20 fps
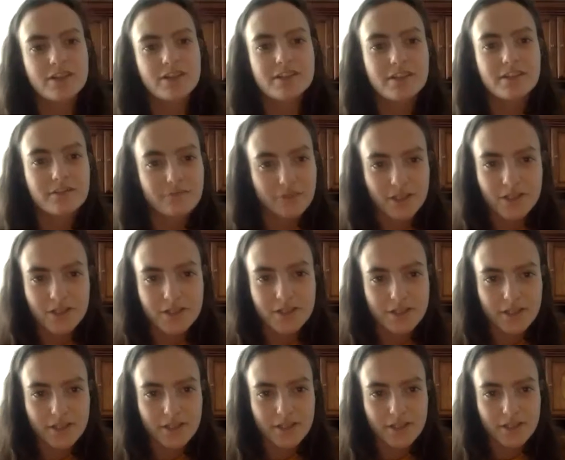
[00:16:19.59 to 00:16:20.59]
in first
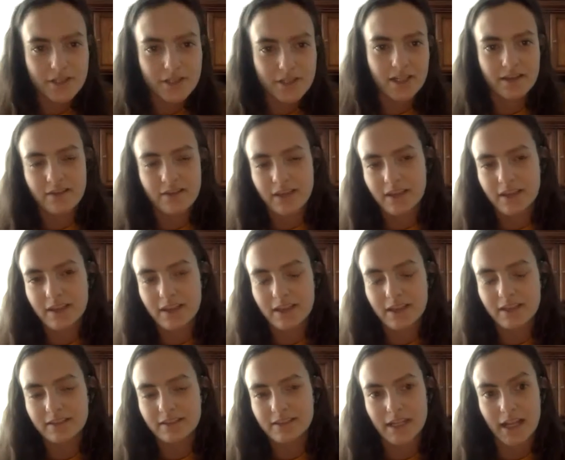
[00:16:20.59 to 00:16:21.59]
year and
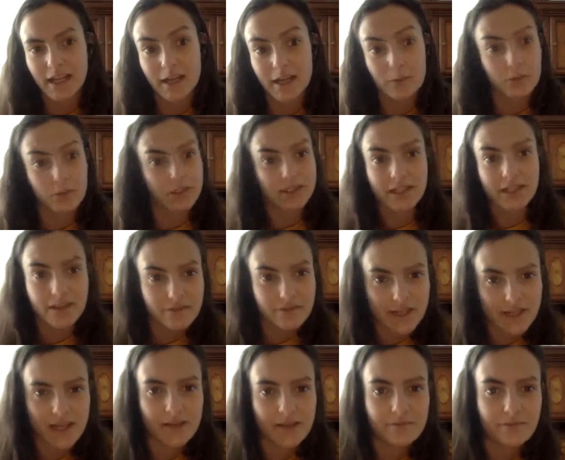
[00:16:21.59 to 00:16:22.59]
thinking that I wouldn't have
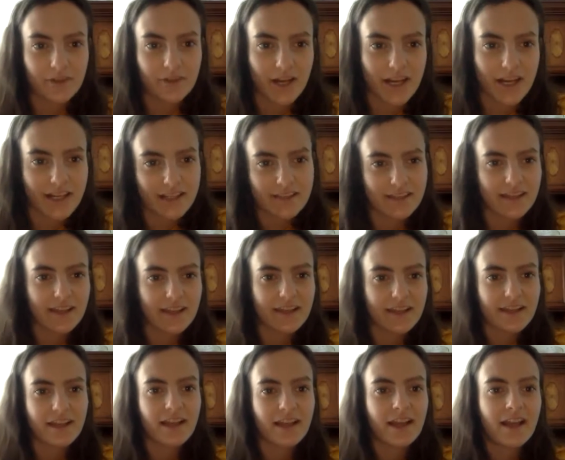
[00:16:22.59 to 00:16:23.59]
time for
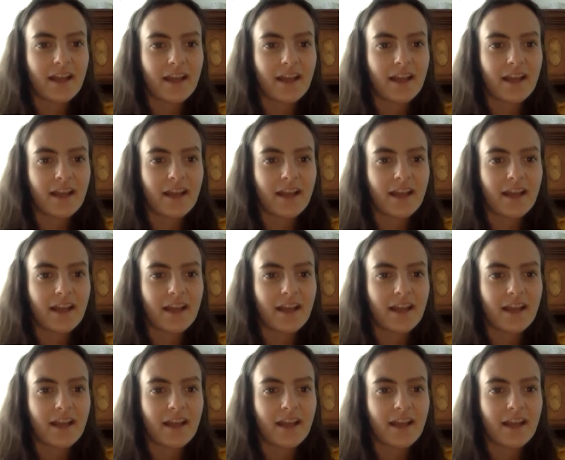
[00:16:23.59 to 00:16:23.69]
anything.